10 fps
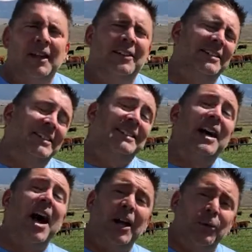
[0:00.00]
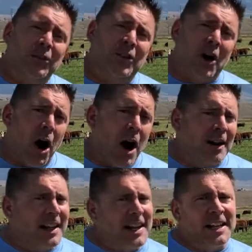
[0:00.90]
Since the sign was gone
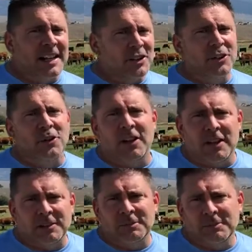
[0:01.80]
and I didn't get to do the